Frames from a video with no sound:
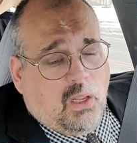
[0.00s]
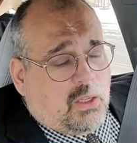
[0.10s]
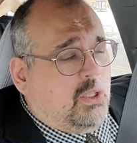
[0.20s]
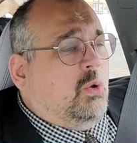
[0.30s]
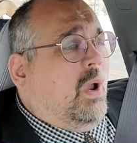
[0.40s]

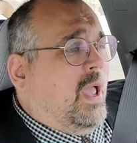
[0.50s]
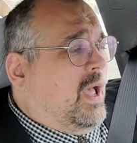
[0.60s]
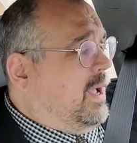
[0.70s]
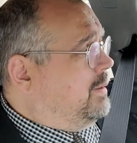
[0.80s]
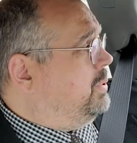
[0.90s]
you
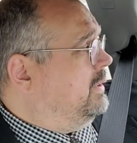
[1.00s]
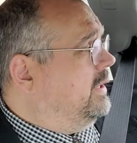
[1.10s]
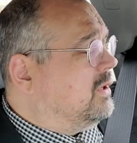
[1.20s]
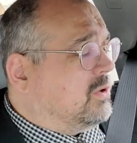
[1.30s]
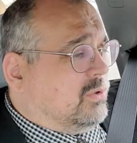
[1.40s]
had
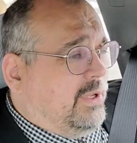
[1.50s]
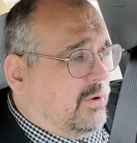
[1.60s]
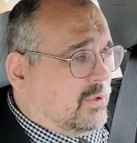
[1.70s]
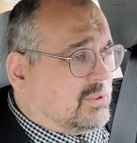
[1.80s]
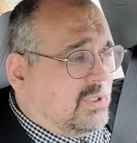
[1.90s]
political
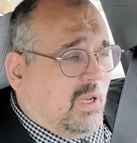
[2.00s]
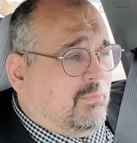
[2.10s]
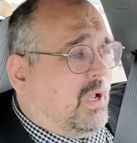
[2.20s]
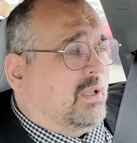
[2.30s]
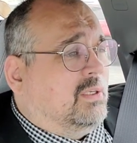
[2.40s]
leaders, I'm
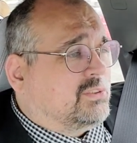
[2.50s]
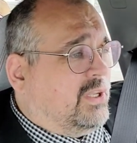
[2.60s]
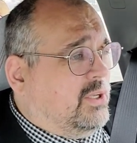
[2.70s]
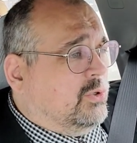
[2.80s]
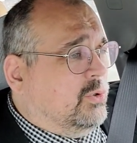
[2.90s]
not going to
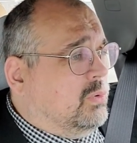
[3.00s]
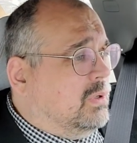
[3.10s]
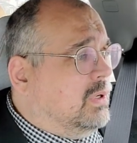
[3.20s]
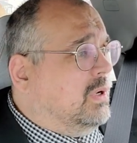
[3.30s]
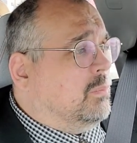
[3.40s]
say who,
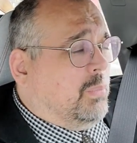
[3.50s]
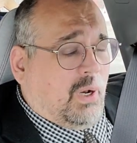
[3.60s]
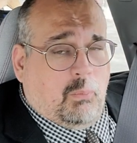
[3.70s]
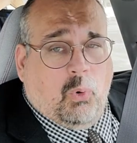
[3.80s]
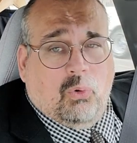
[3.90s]
but
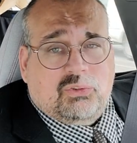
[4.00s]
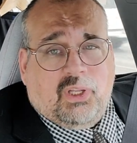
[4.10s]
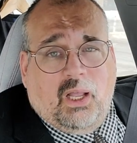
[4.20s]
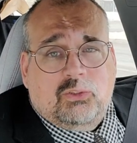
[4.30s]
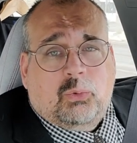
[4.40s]
on both
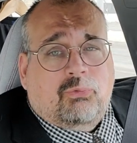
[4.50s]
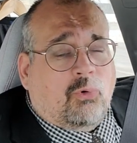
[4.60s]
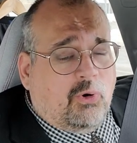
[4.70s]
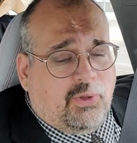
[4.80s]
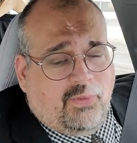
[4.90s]
sides
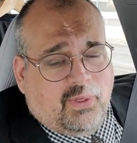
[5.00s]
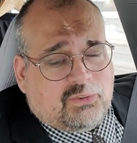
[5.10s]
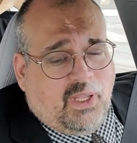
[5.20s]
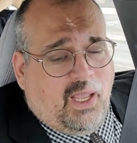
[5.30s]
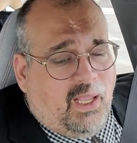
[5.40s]
refer to
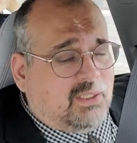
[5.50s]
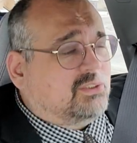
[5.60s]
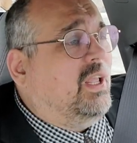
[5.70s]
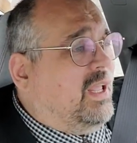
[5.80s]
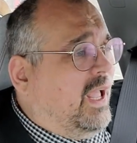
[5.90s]
this as
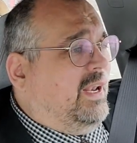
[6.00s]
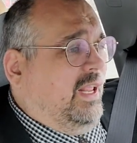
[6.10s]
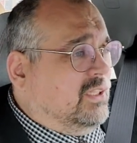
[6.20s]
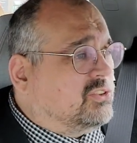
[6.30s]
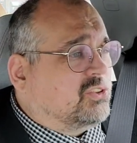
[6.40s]
an
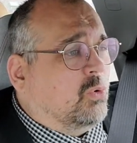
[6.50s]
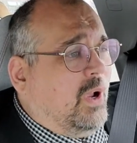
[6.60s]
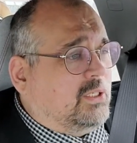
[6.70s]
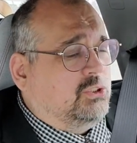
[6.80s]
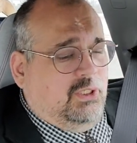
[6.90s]

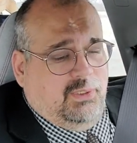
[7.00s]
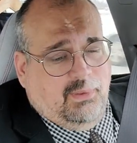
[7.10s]
insurrection.